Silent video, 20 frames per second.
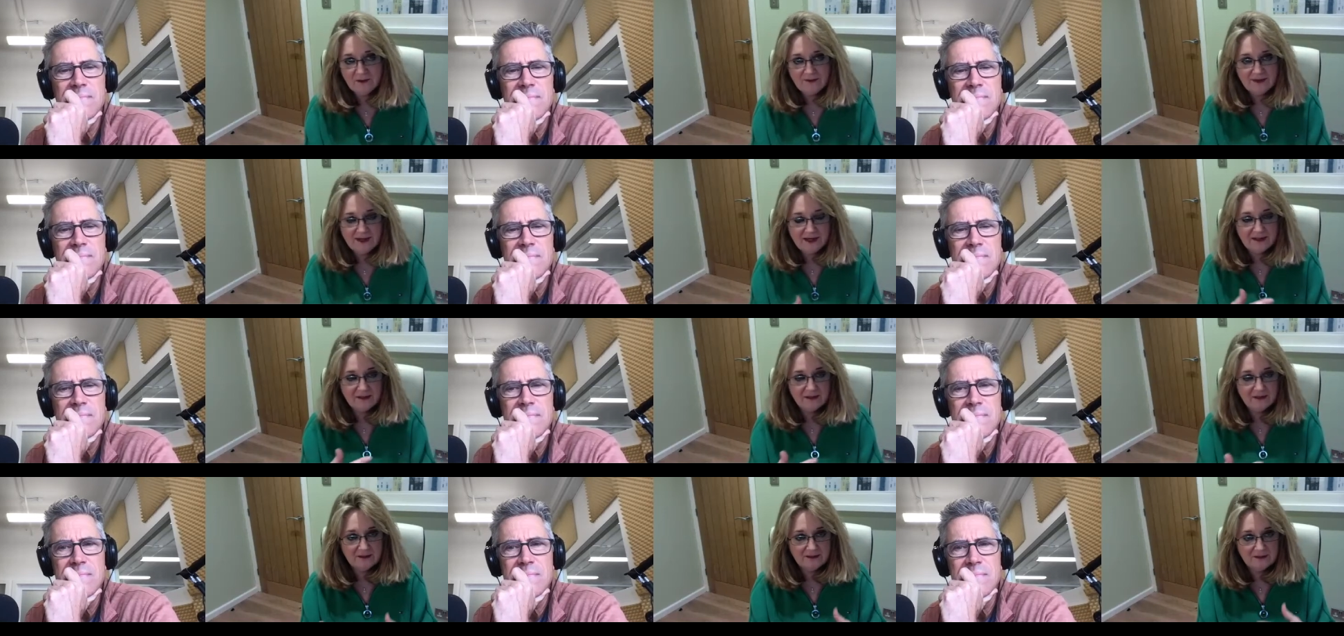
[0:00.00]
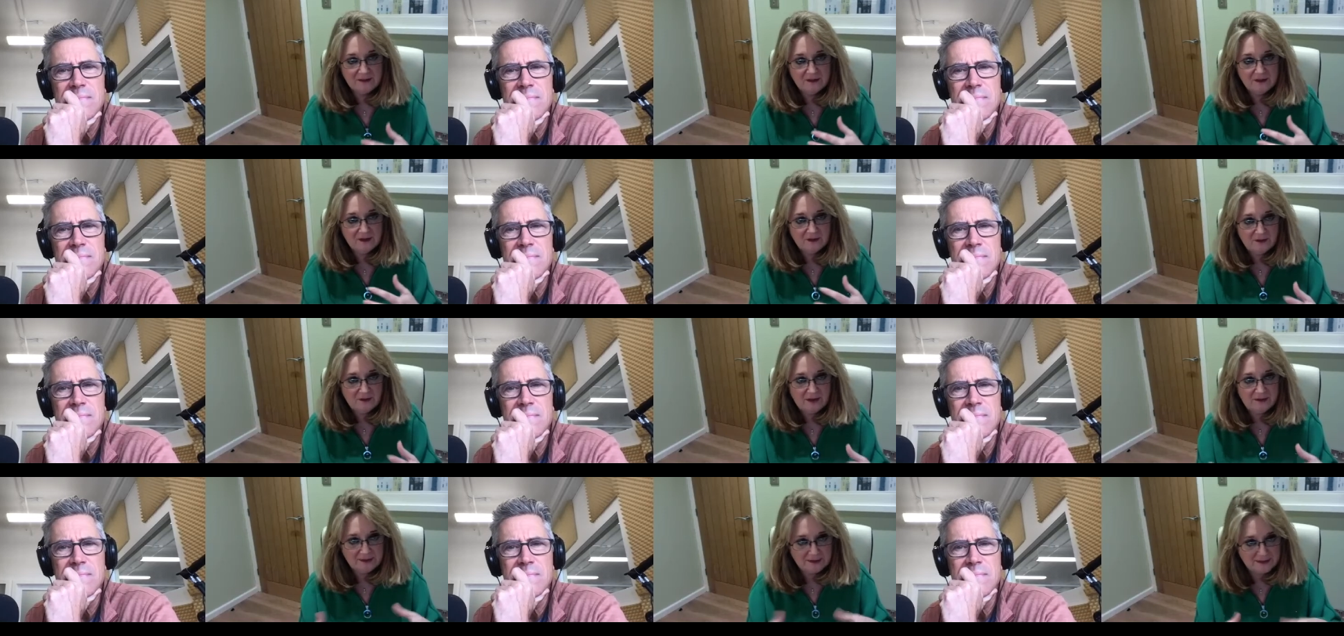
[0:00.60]
Speaker 1: Uh, that you know,
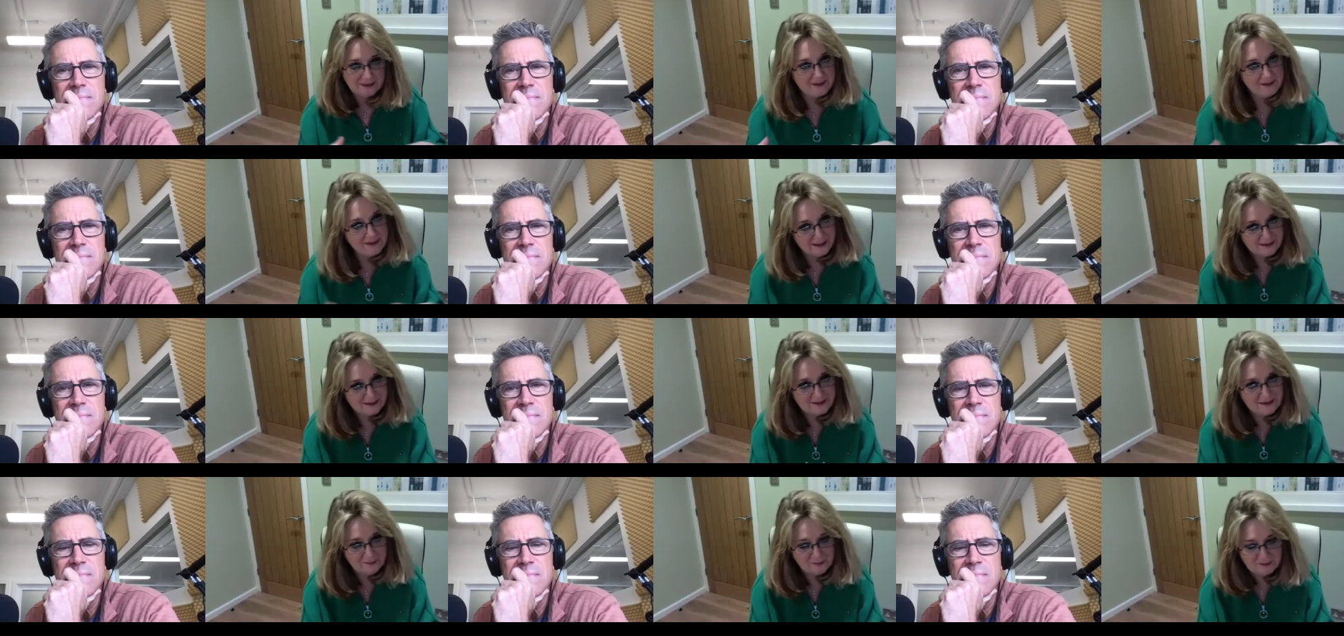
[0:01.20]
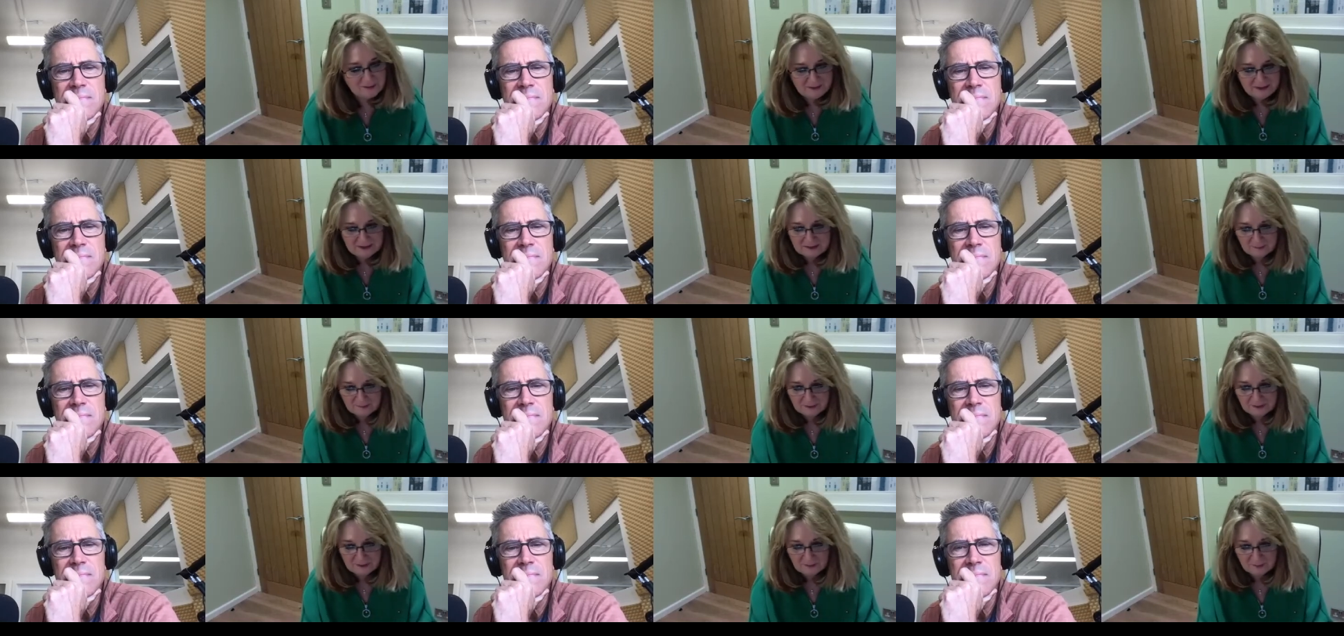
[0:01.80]
I think that that seemed to be
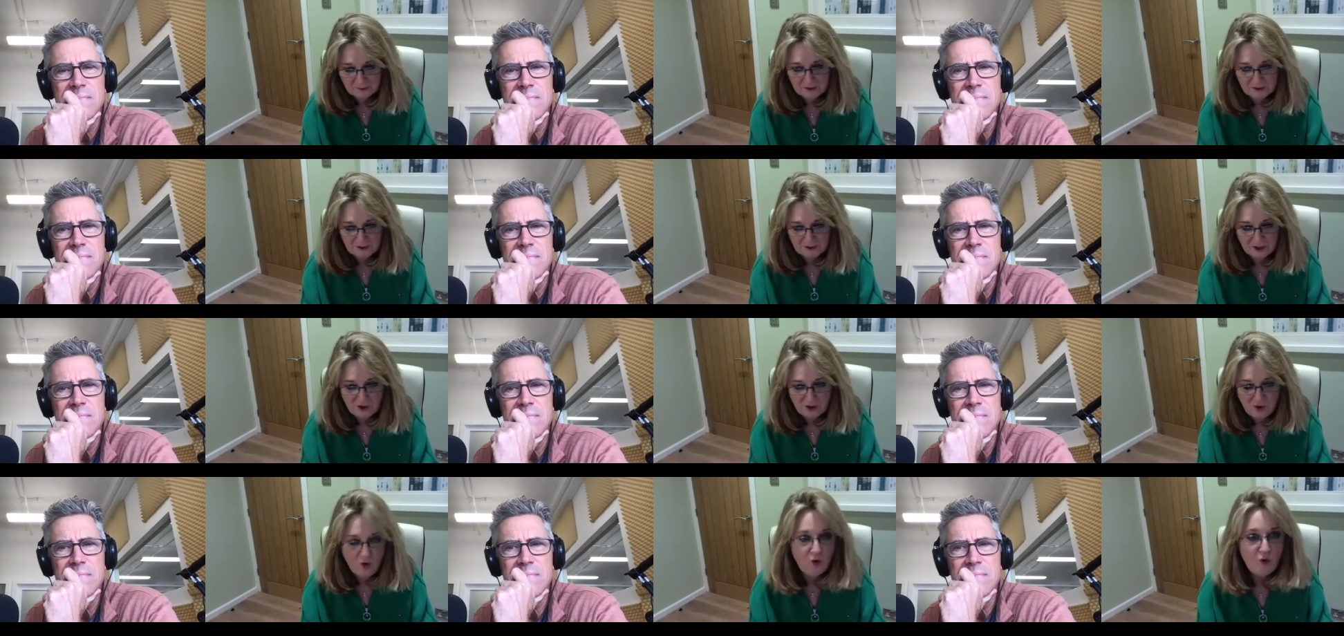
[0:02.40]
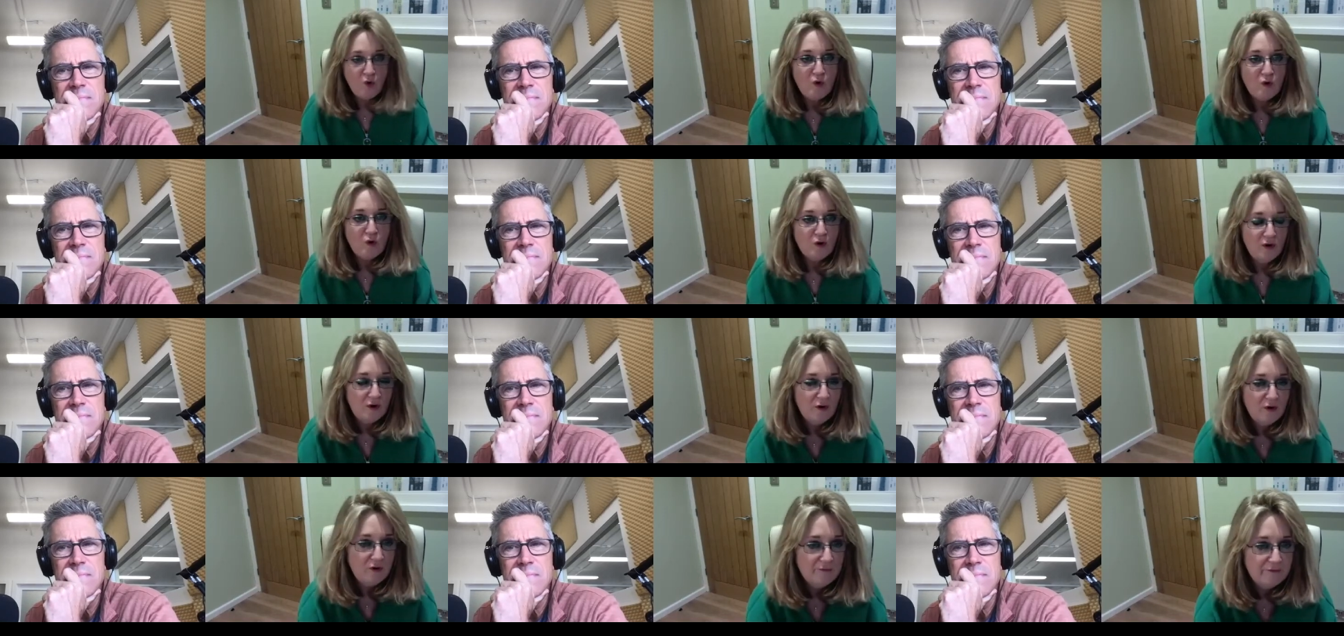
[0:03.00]
something that was at the core
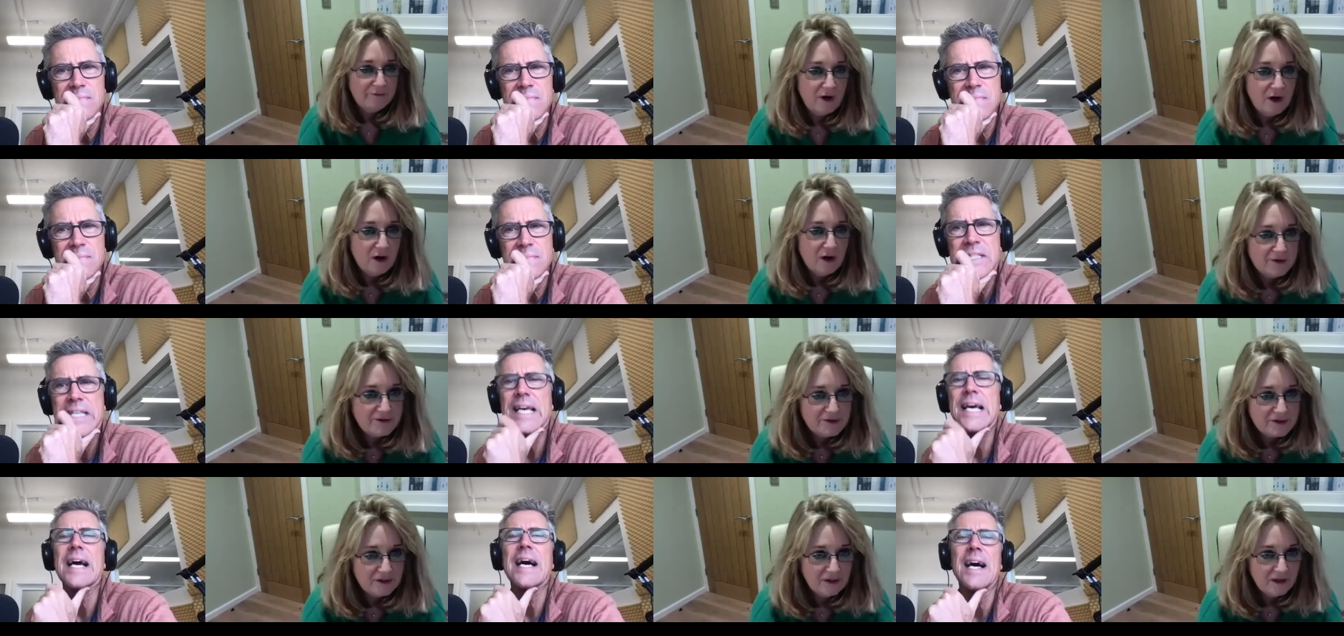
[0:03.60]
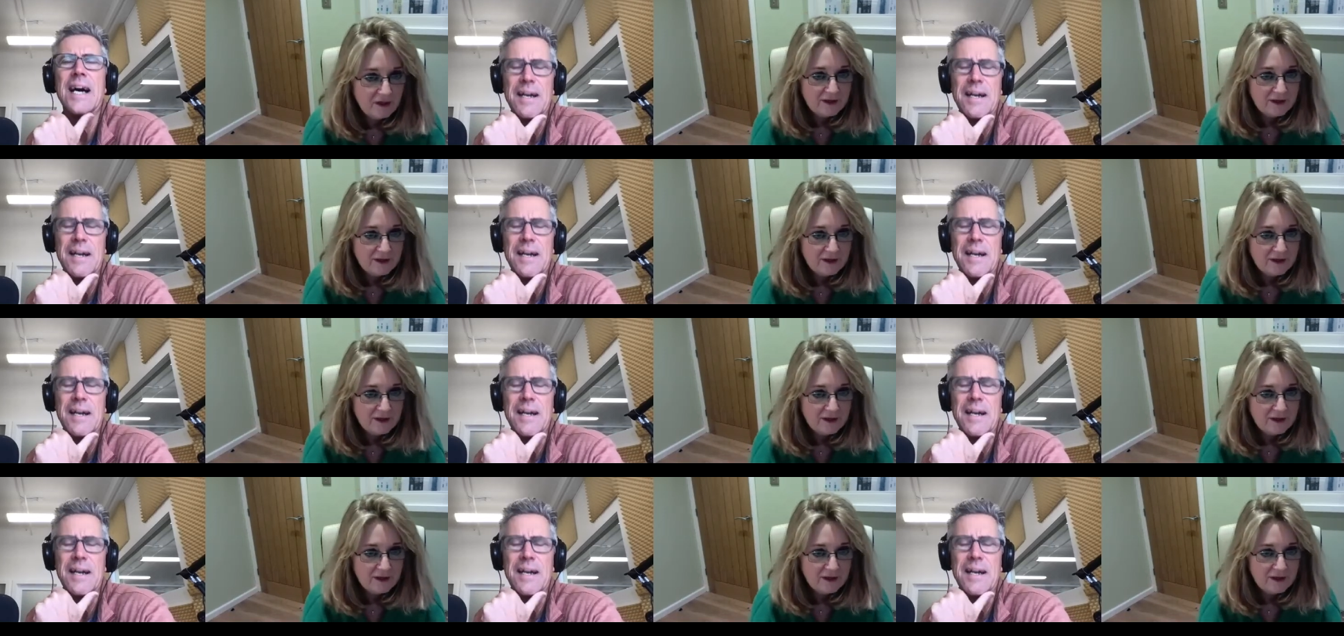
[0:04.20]
of yeah.